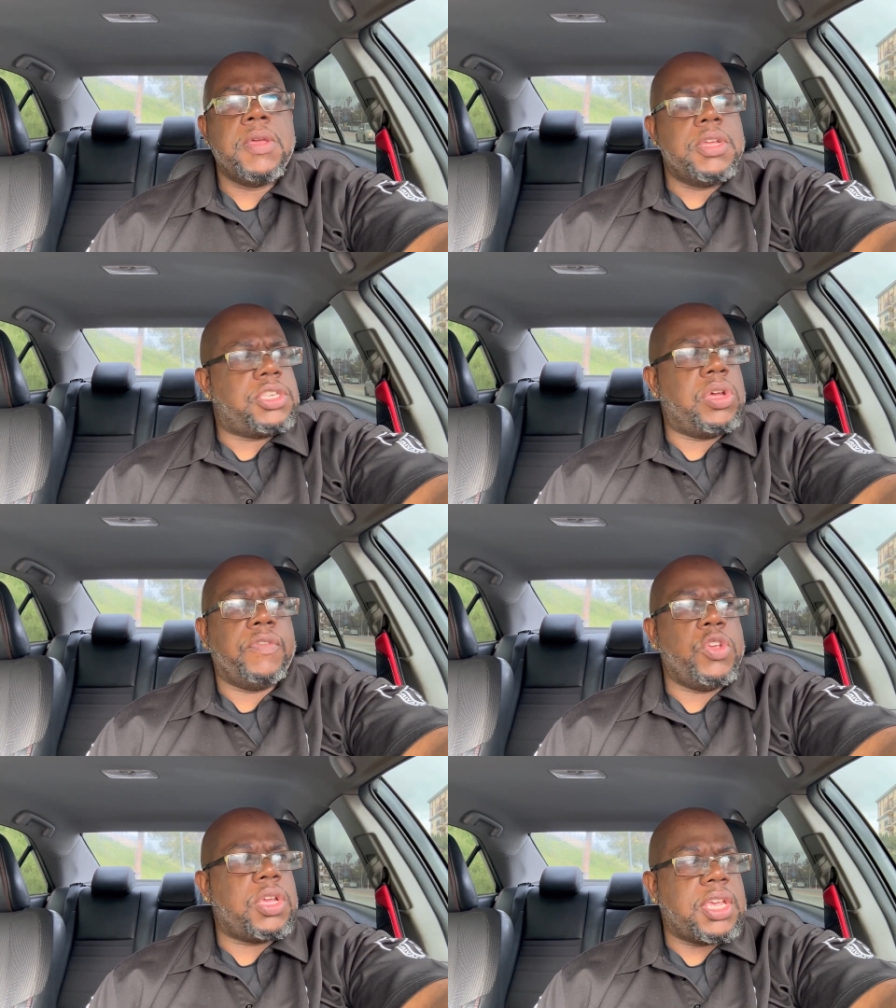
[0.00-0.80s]
So if
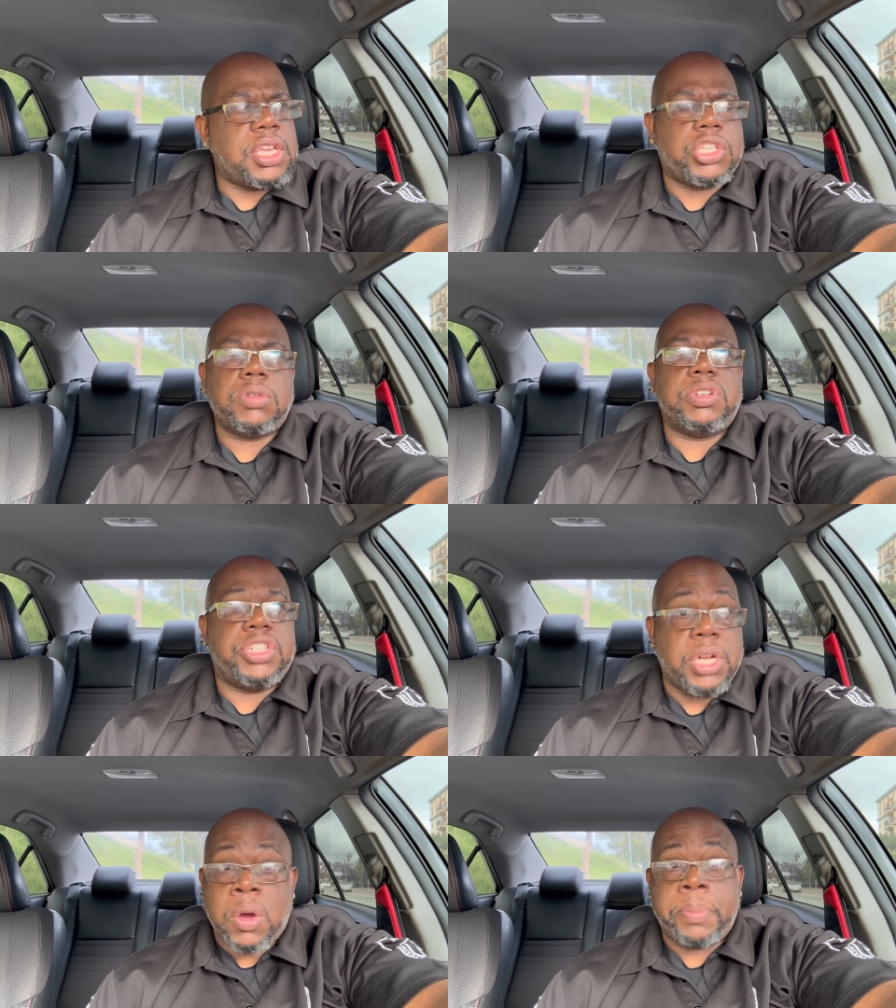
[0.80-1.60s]
you could get you a
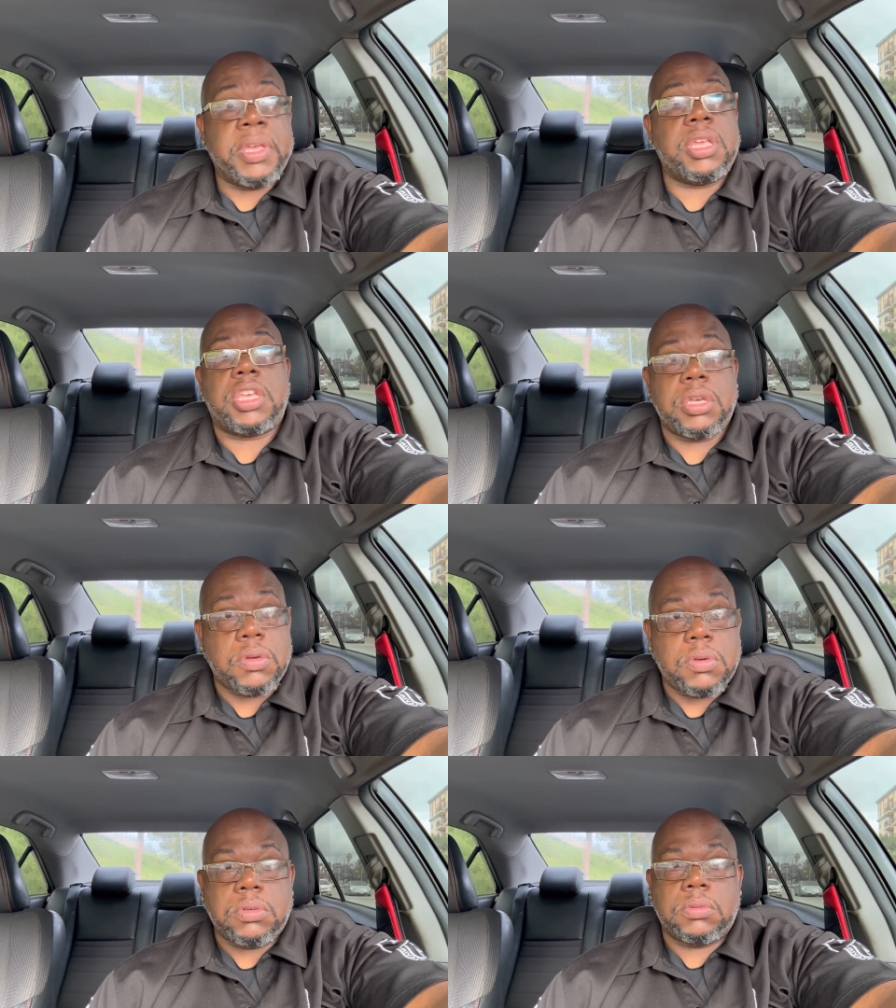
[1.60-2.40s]
dope
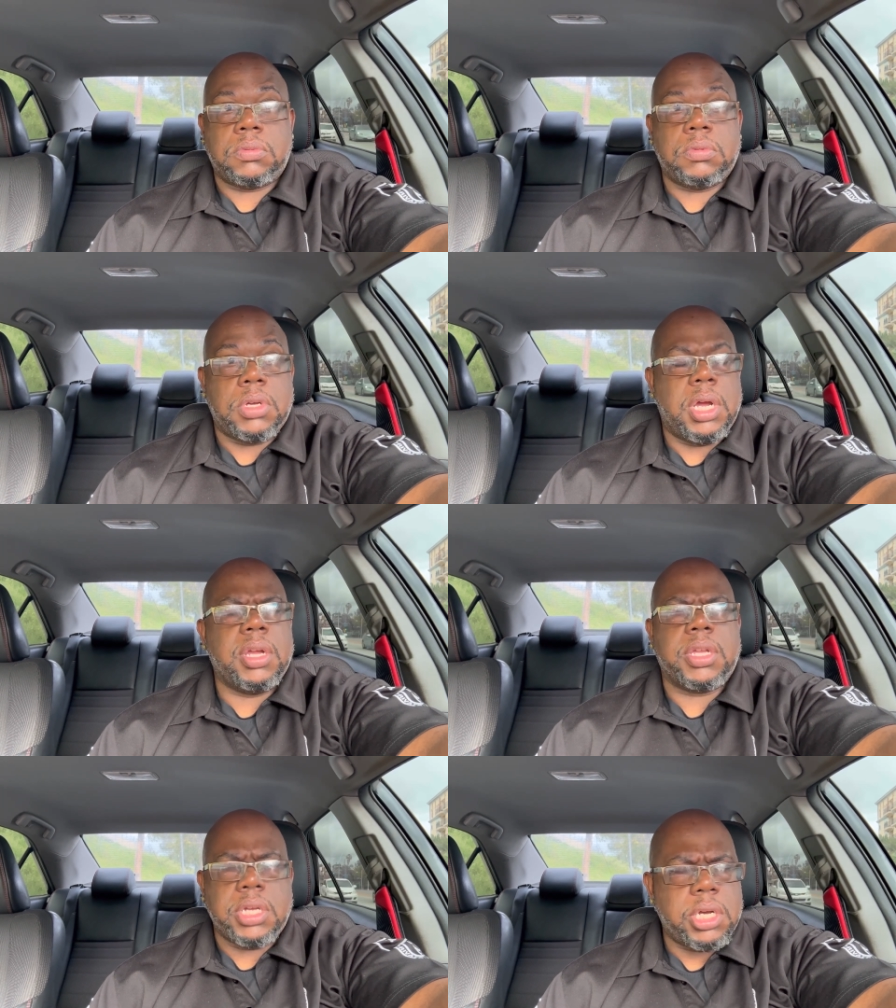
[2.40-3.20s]
EQ, a
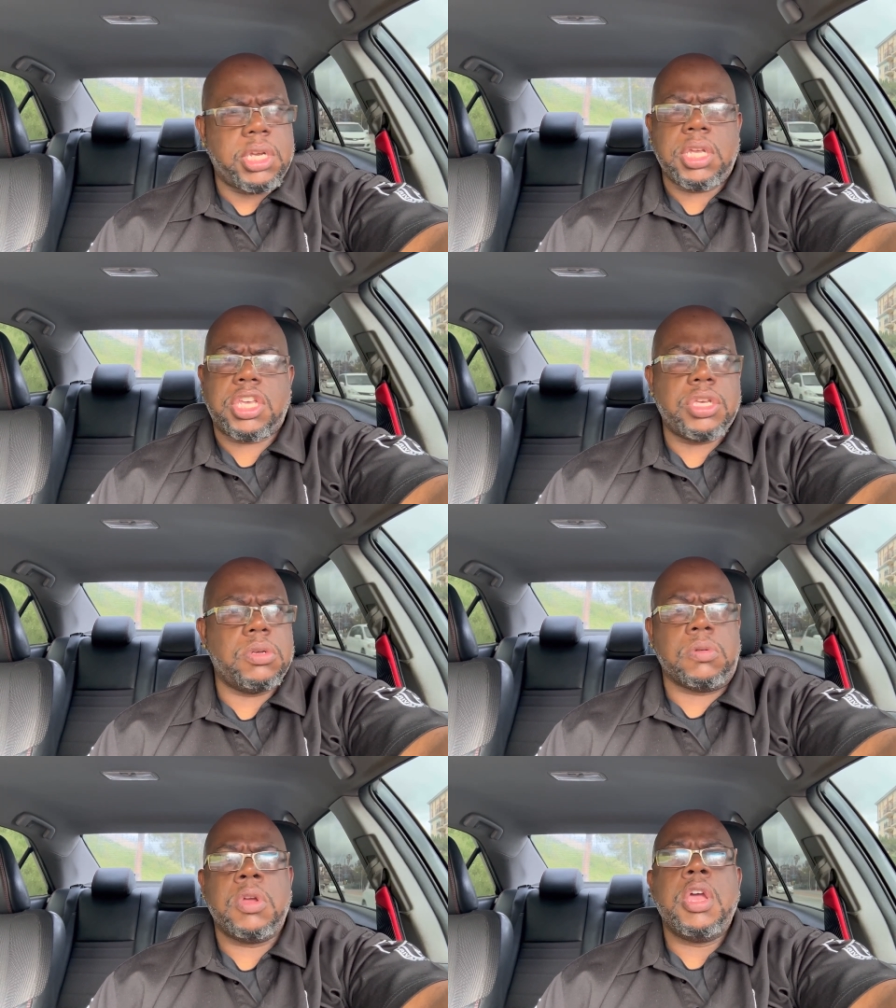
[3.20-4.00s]
good
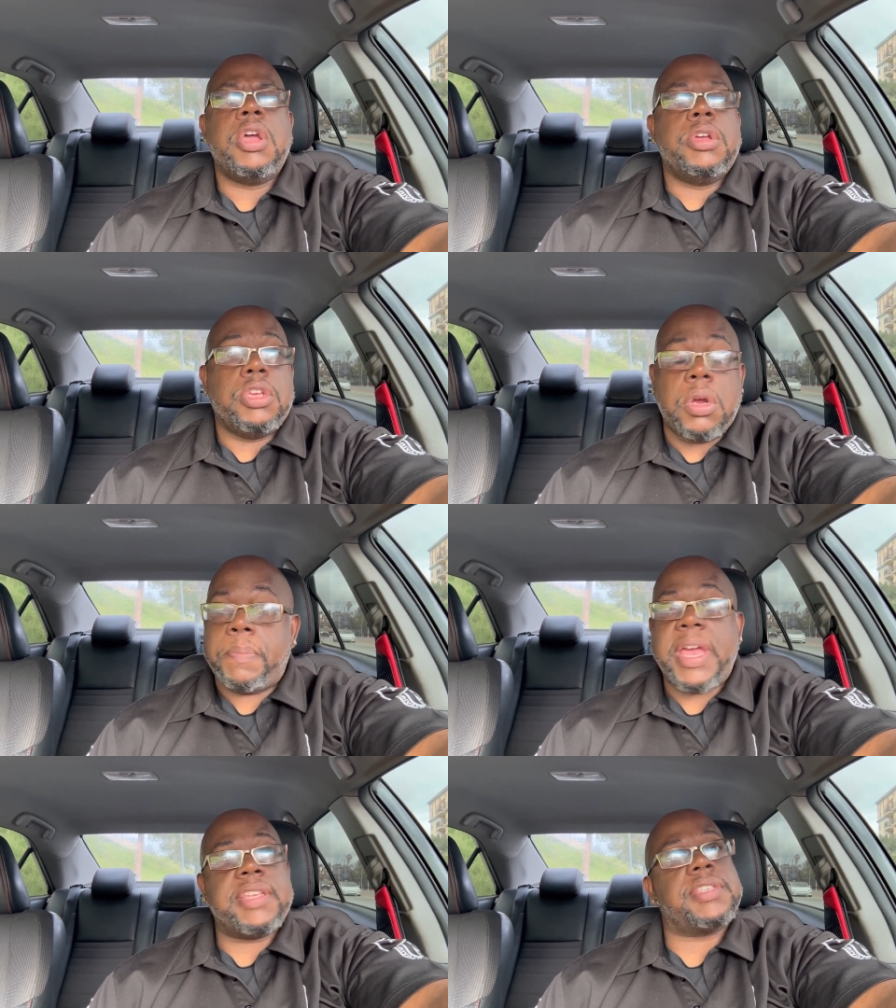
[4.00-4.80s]
EQ, your
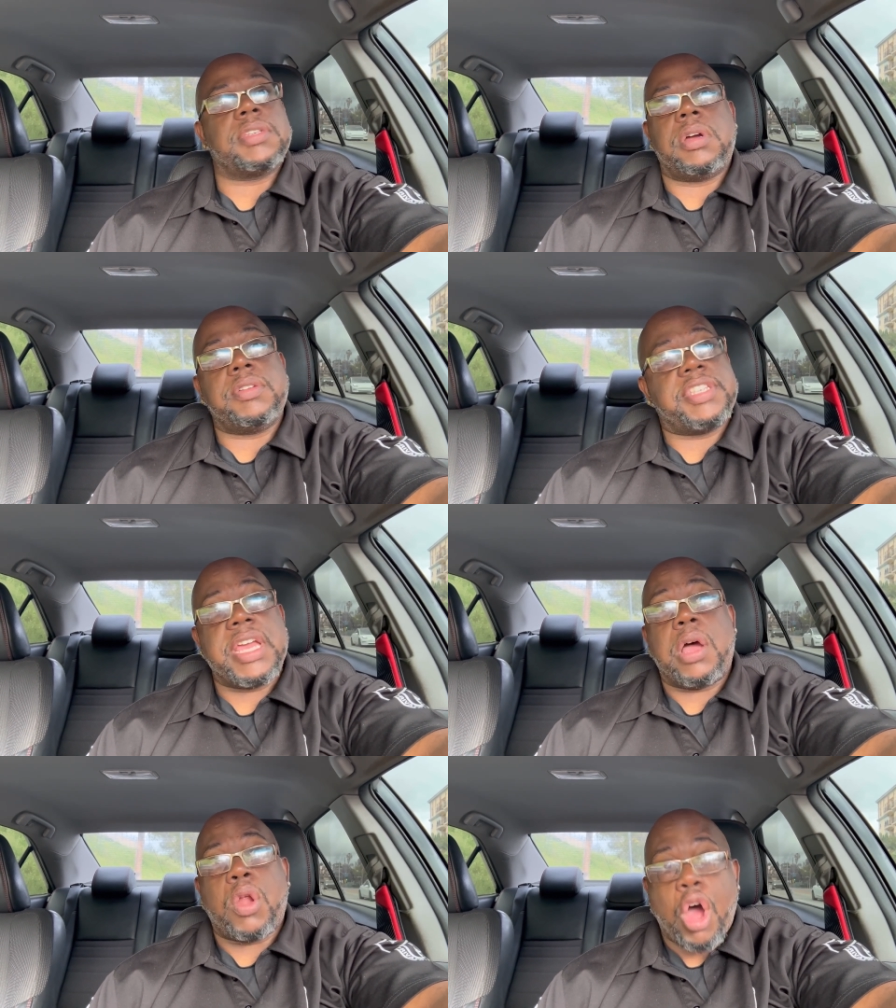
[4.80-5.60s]
bass is going to
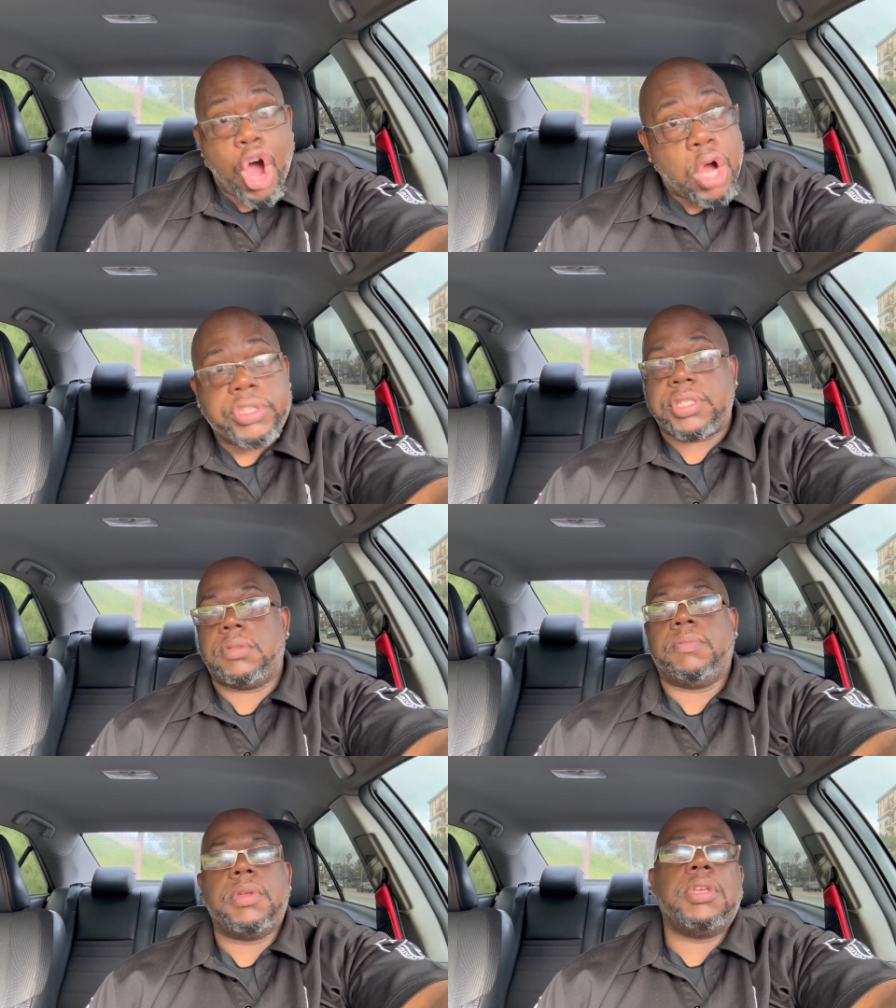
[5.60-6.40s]
sound
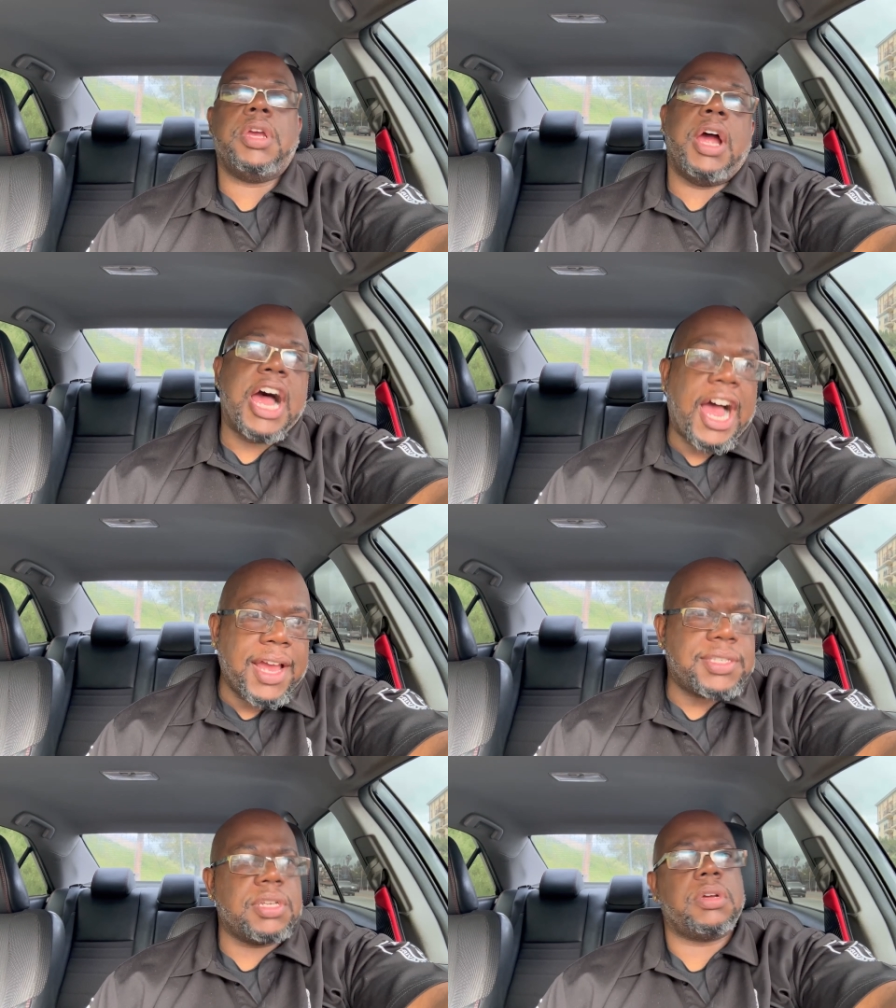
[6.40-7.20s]
awesome. Your
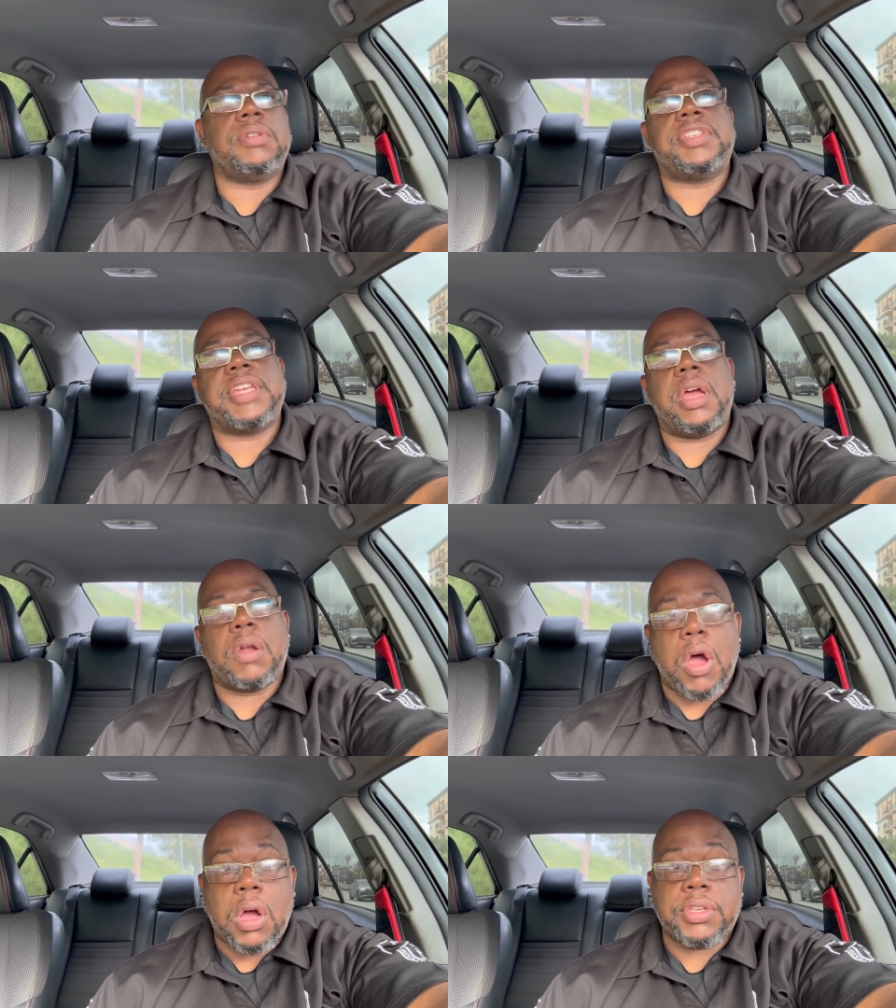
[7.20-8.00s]
highs are going to sound
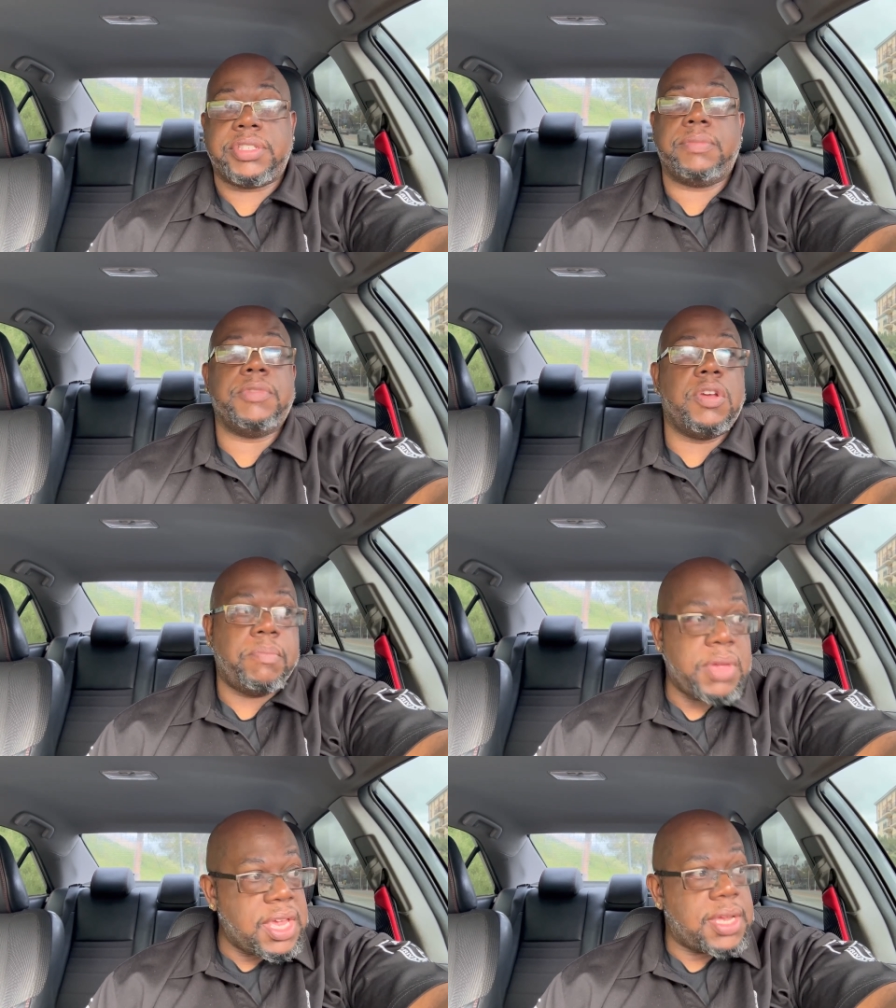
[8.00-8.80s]
awesome. Your
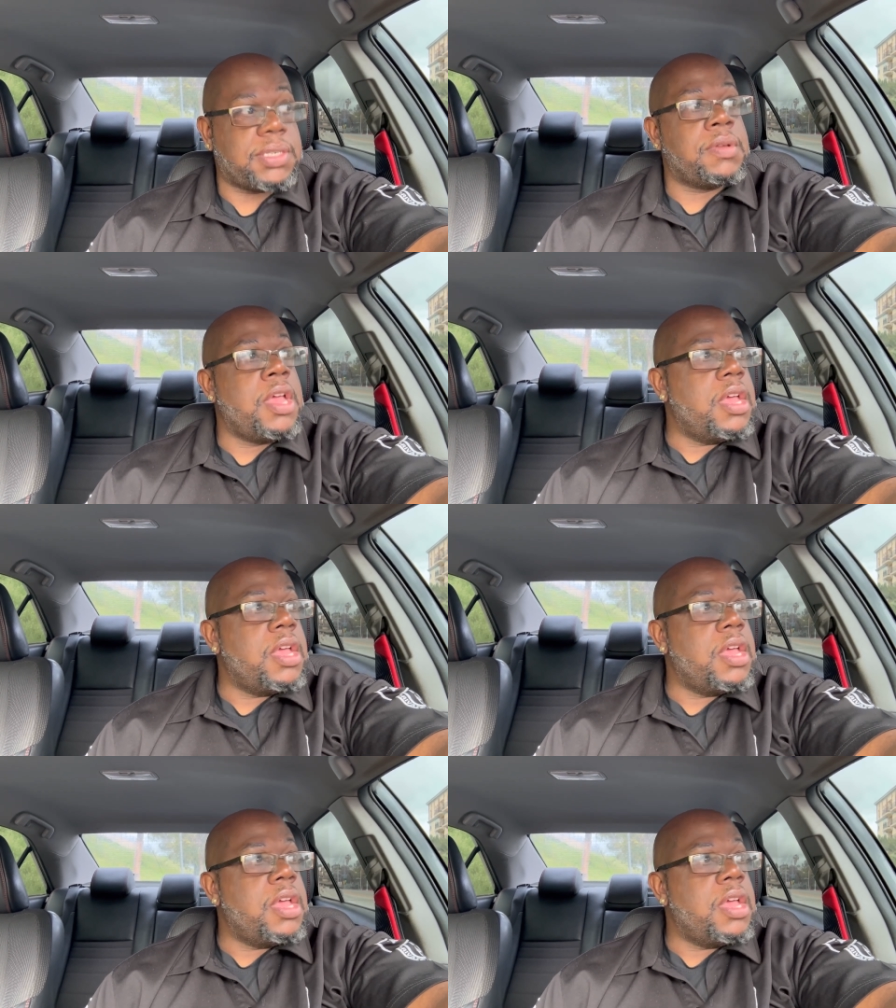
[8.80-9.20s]
mids.